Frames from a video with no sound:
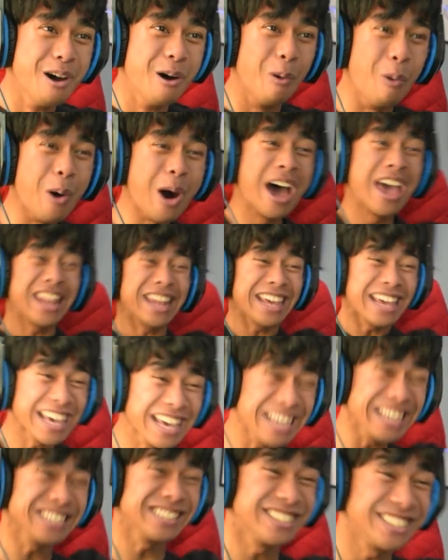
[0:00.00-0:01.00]
What
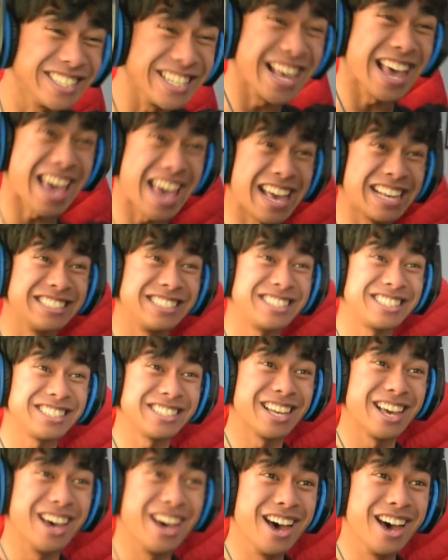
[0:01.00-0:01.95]
is this?